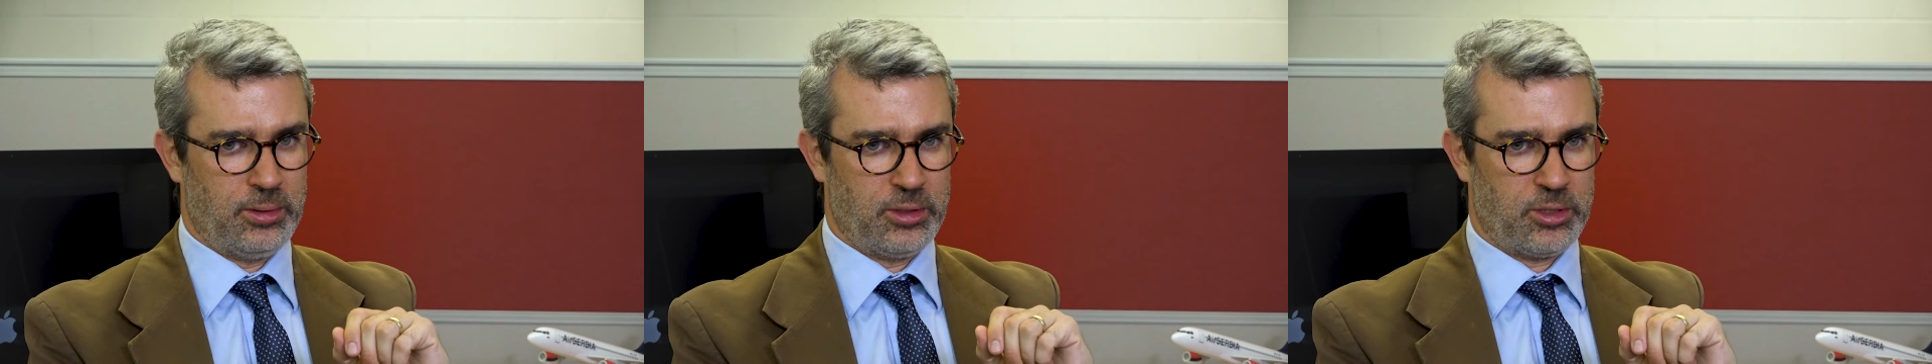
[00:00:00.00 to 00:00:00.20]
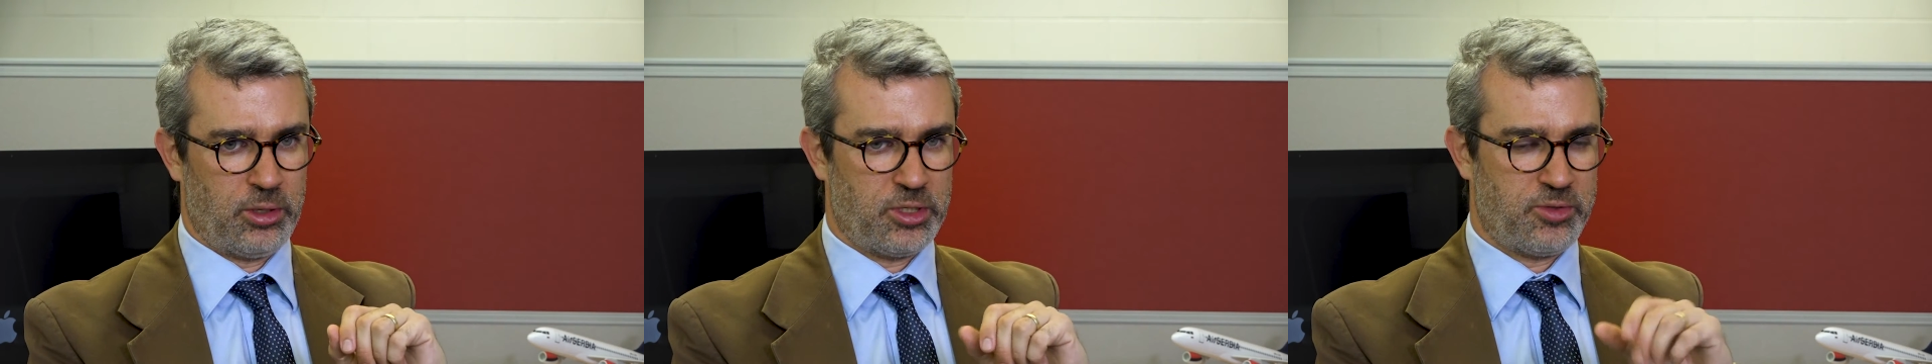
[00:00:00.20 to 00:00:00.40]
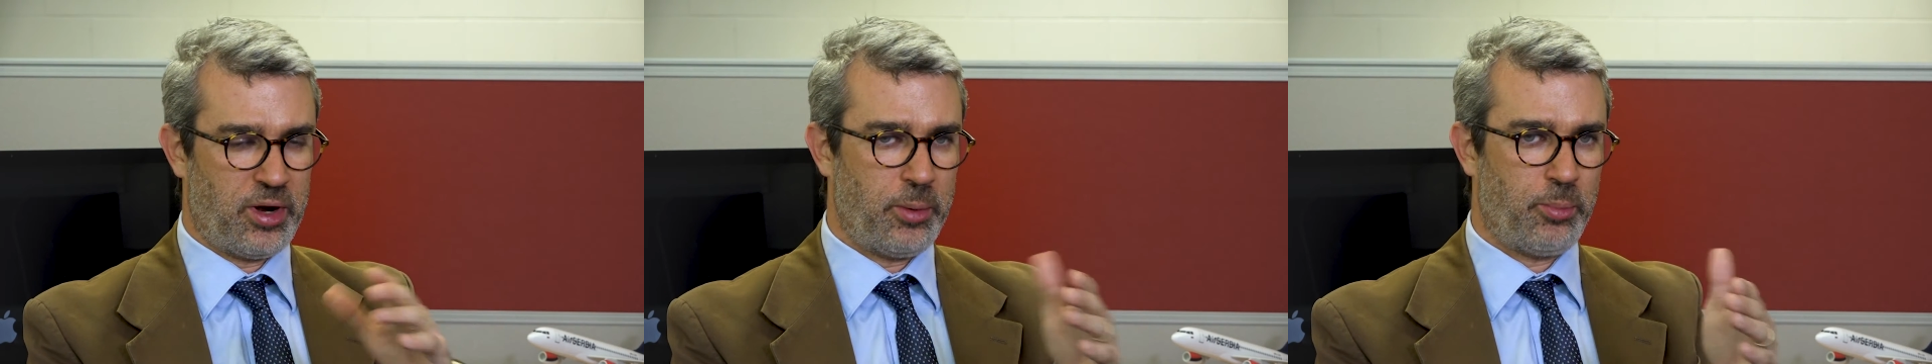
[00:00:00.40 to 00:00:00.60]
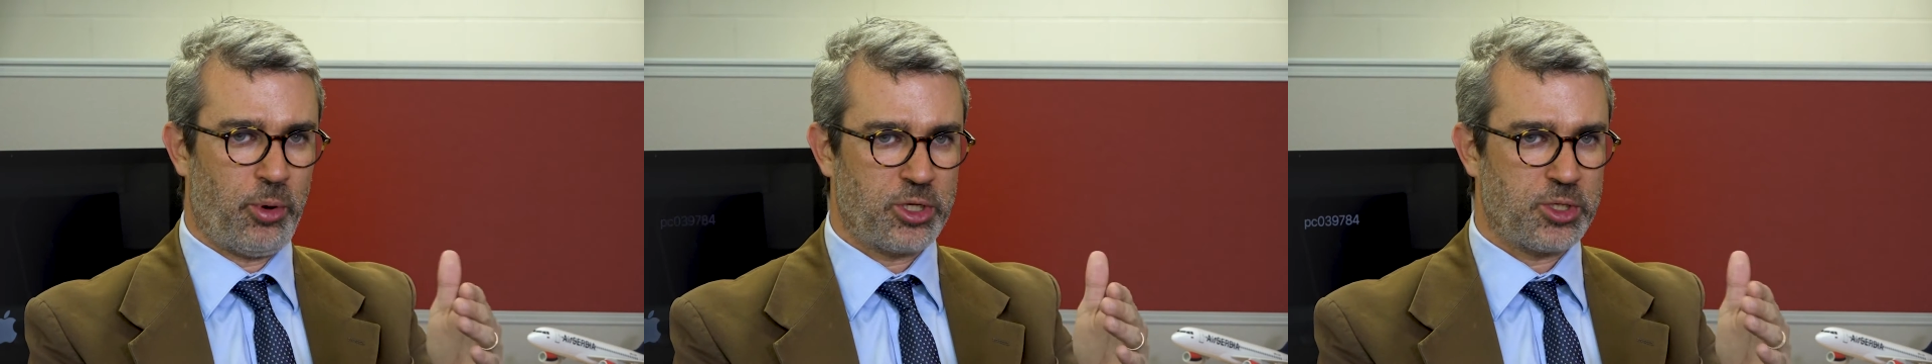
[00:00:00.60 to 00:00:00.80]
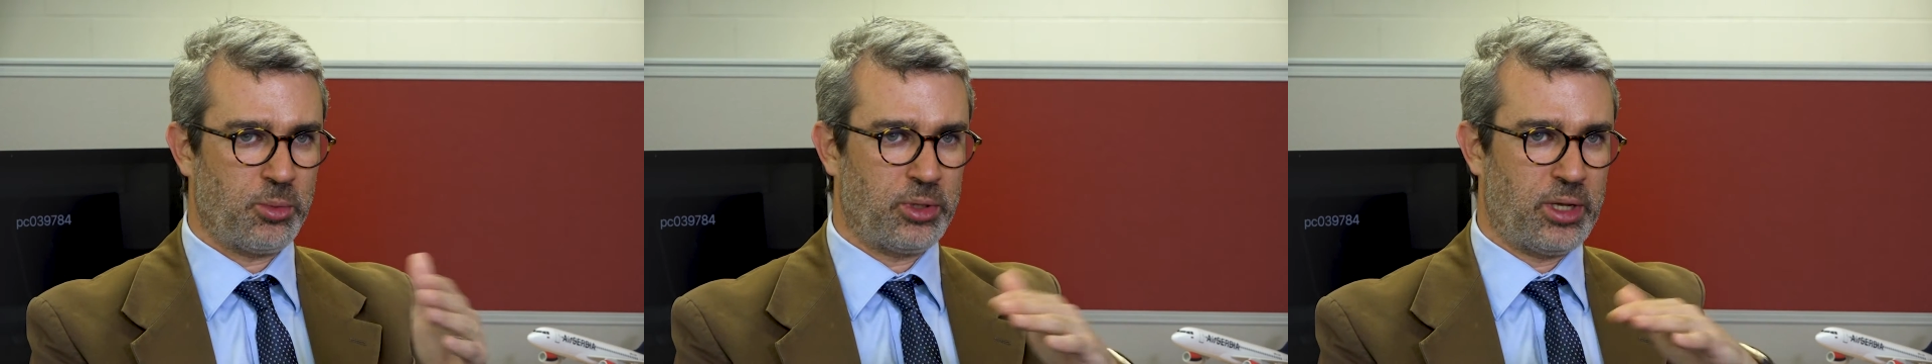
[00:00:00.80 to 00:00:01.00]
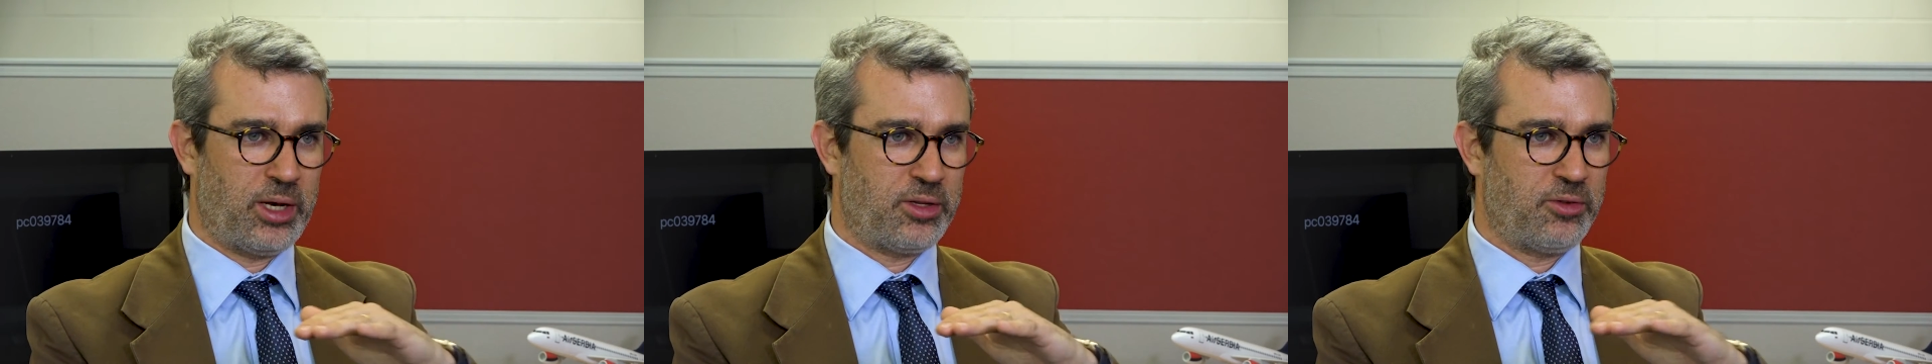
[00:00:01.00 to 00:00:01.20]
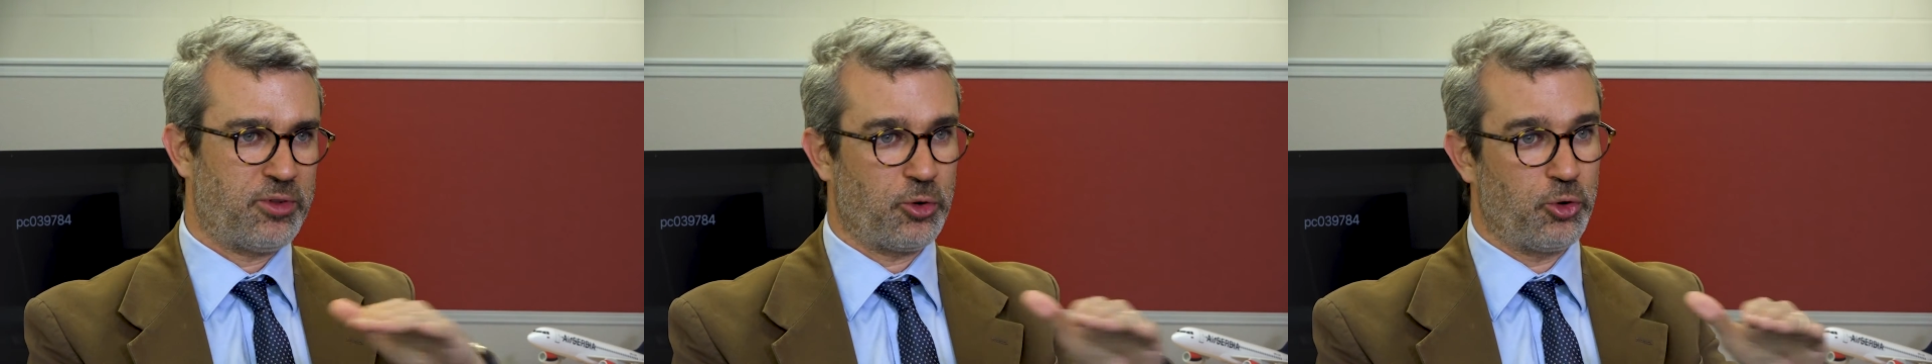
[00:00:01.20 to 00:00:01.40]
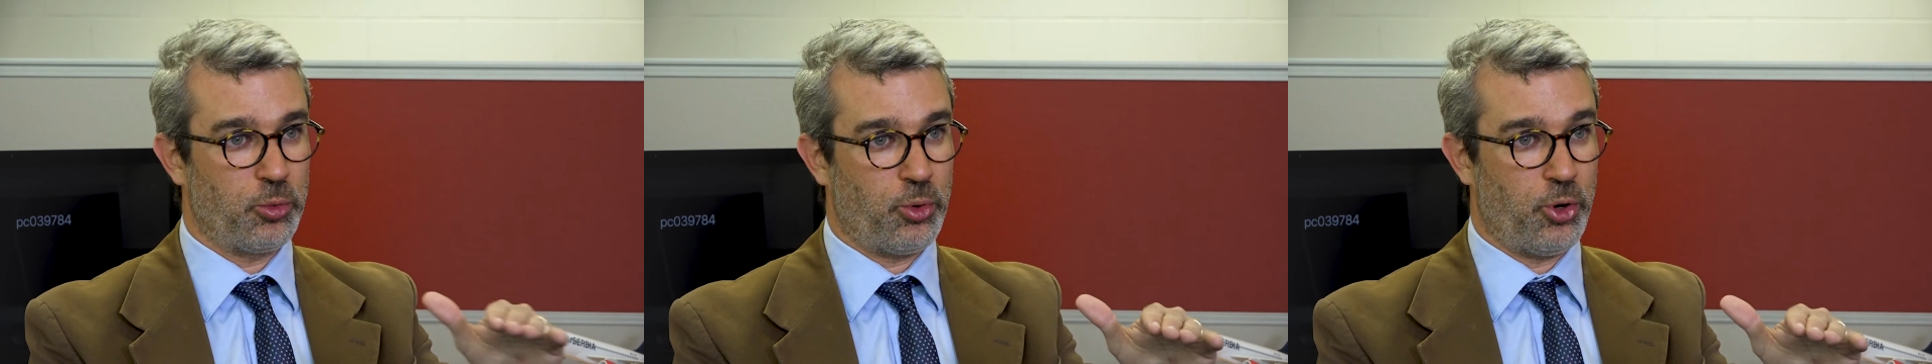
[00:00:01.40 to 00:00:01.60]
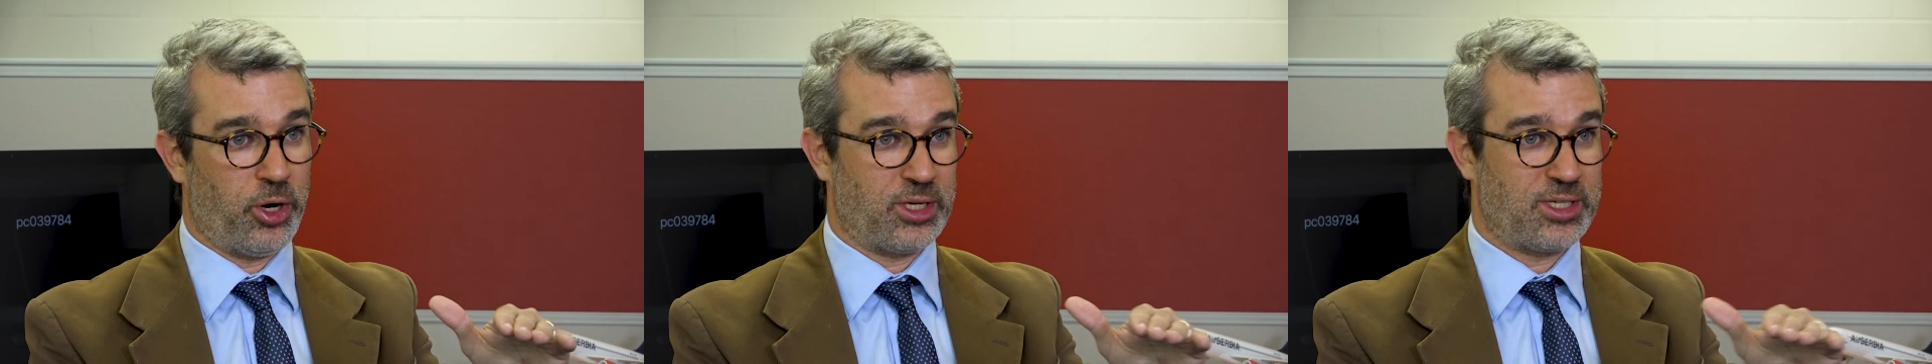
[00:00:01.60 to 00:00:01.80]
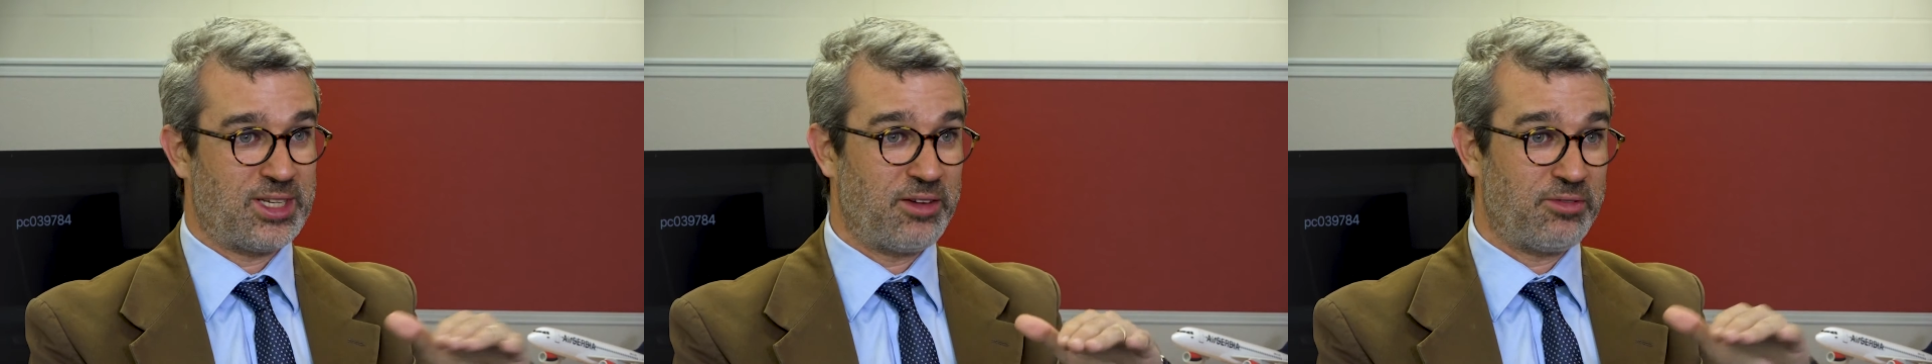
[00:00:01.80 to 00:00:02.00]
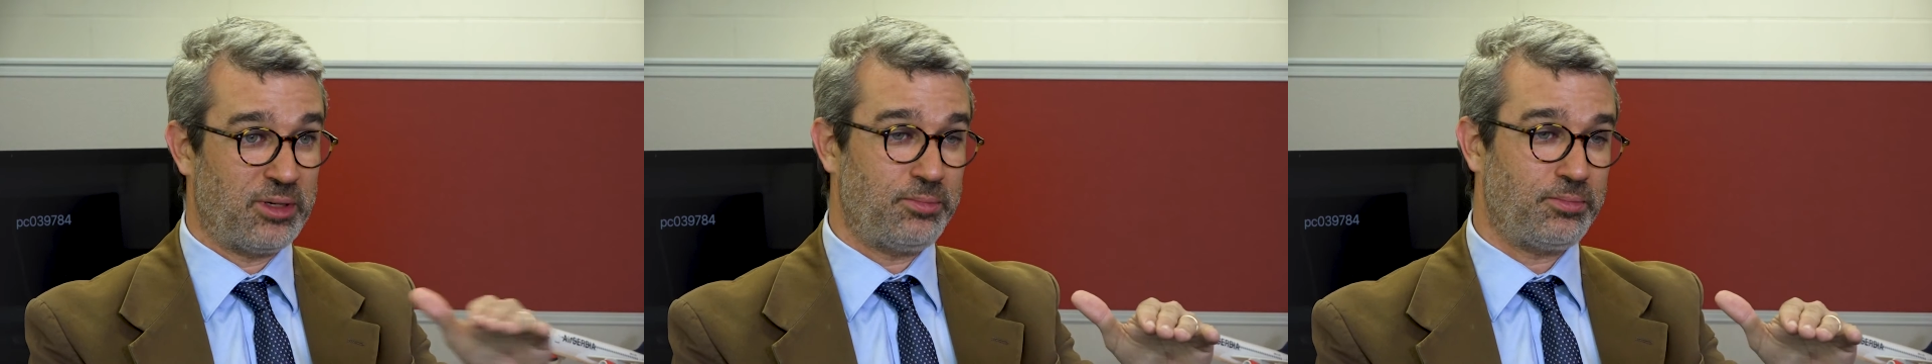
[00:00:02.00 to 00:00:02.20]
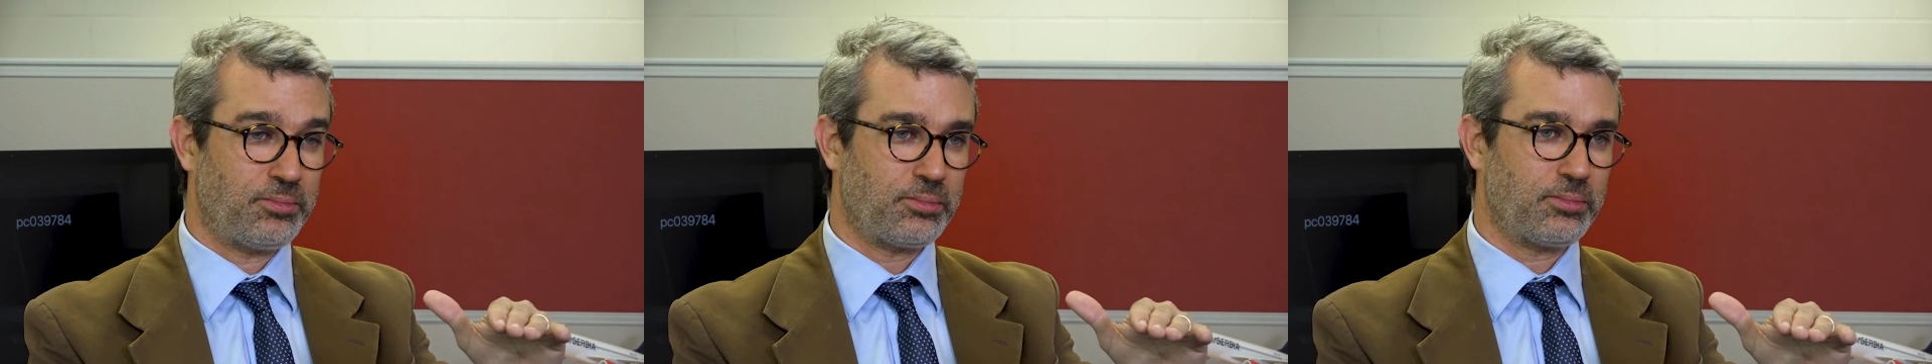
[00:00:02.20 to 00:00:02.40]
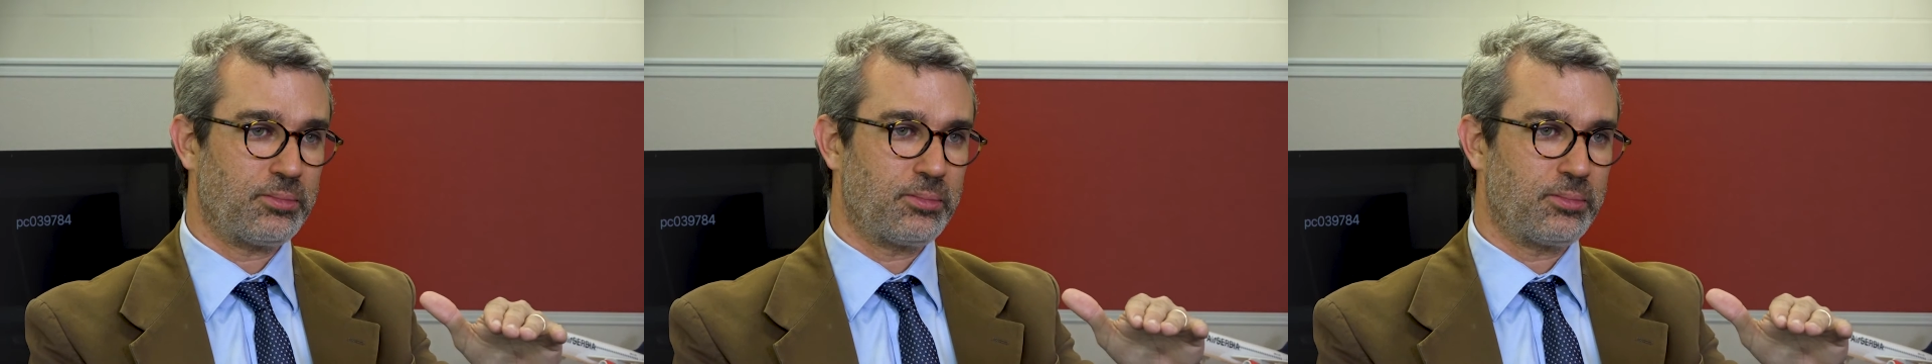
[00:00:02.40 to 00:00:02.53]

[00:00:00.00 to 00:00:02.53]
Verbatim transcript: So it's very possible that if the group got a seven,